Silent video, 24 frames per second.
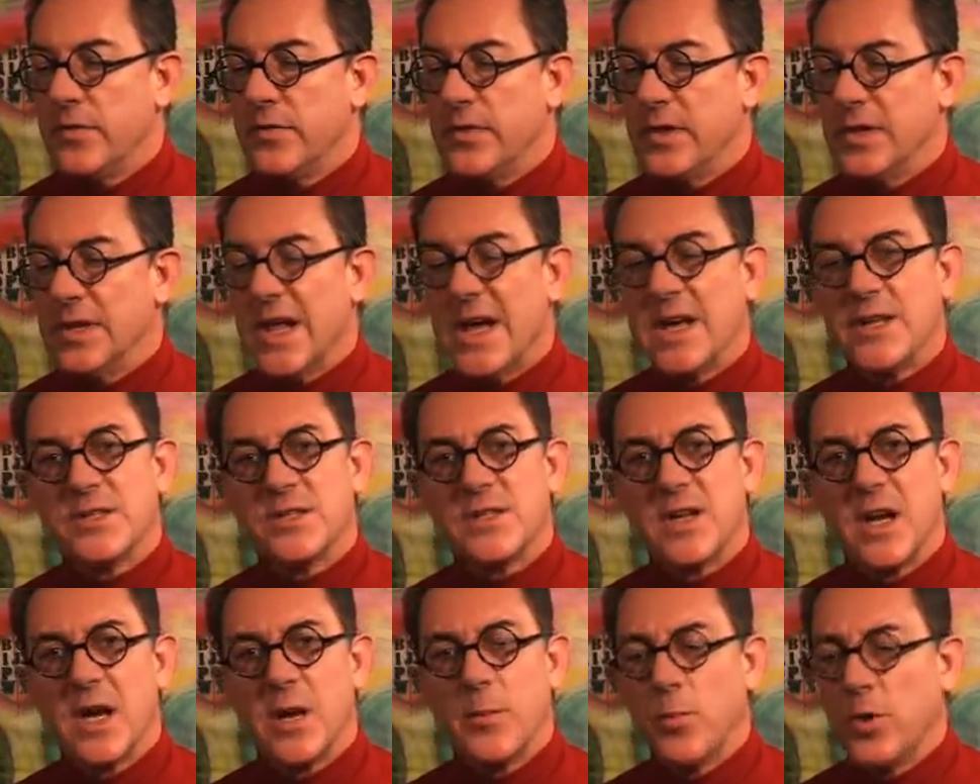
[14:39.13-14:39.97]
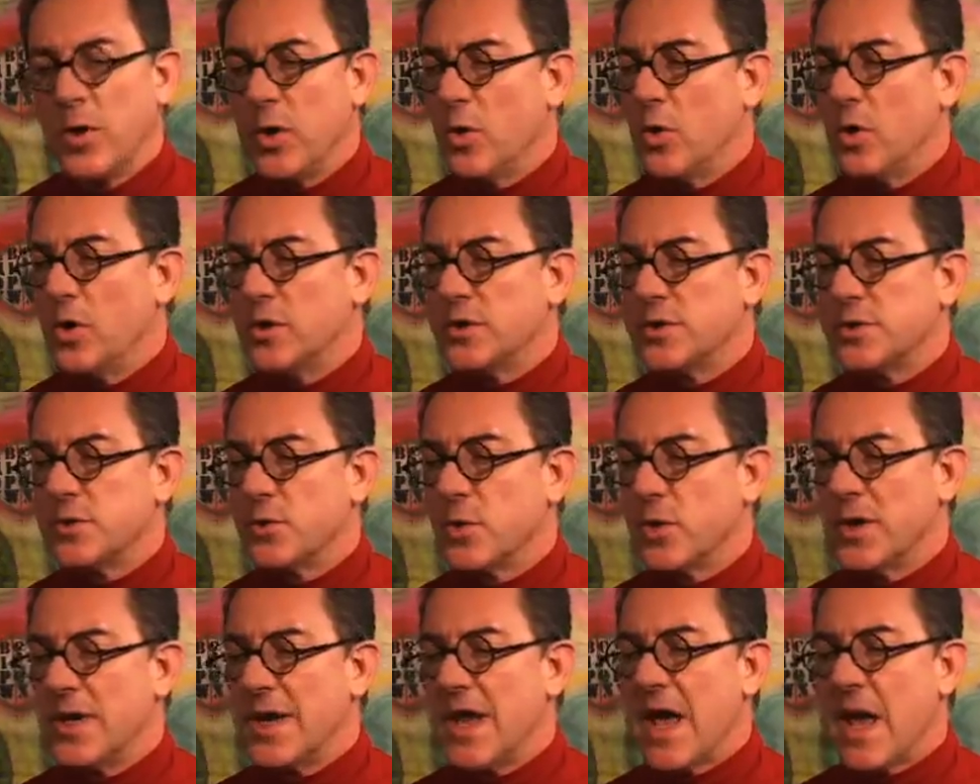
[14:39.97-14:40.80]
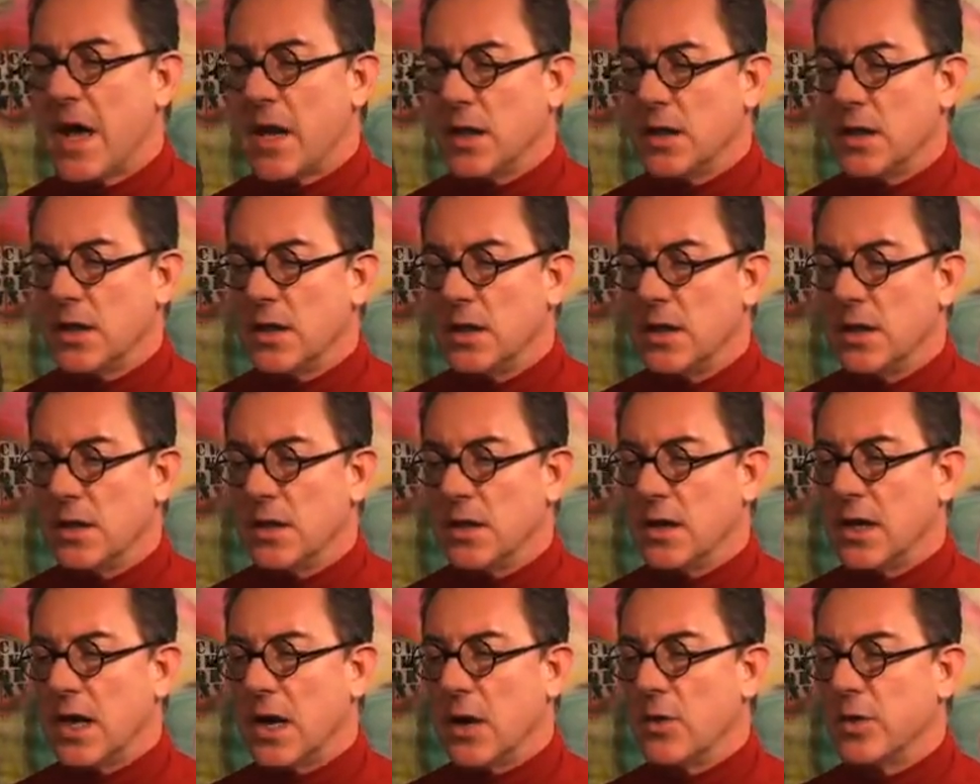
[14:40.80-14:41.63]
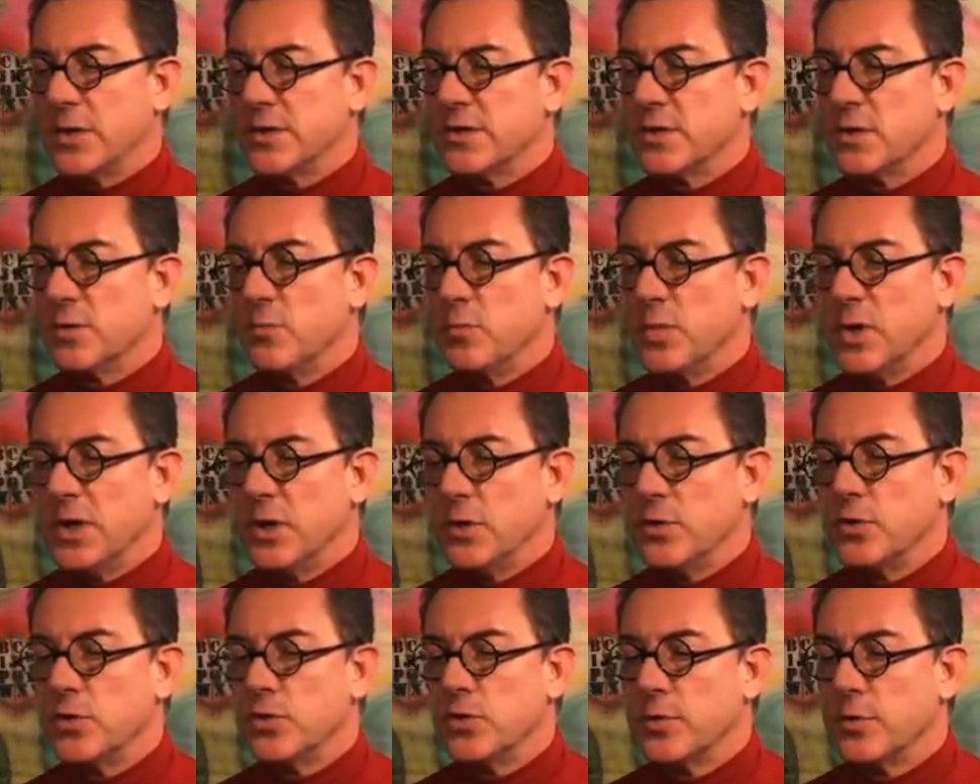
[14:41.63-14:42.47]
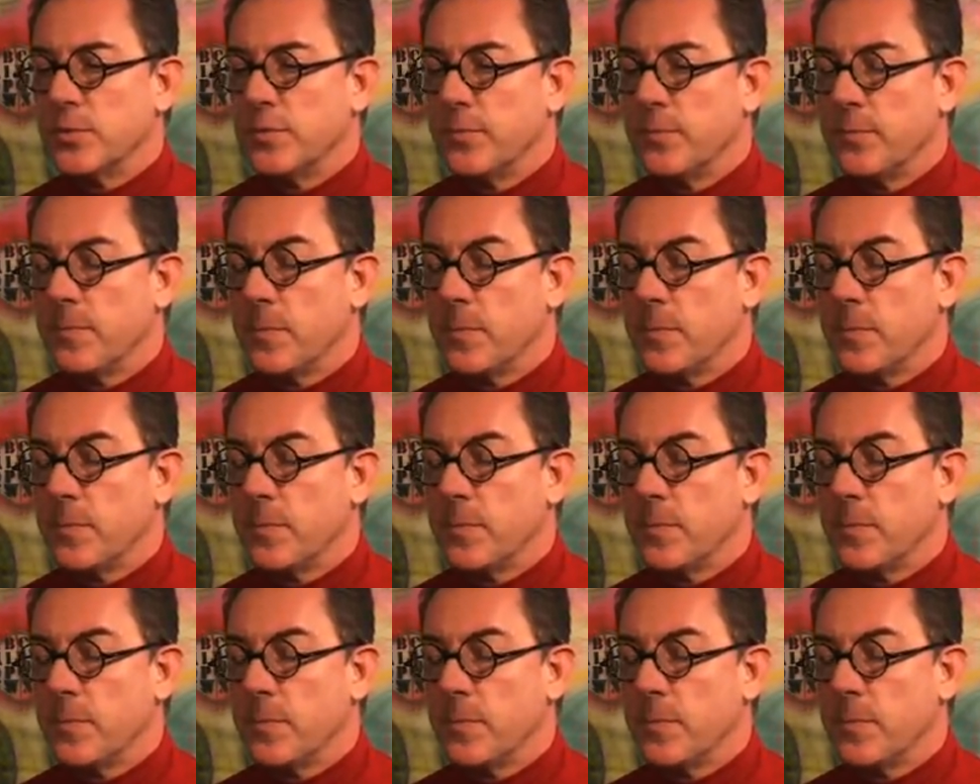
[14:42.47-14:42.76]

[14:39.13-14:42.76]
The last time we all saw Nanny in Gerritsen Beach.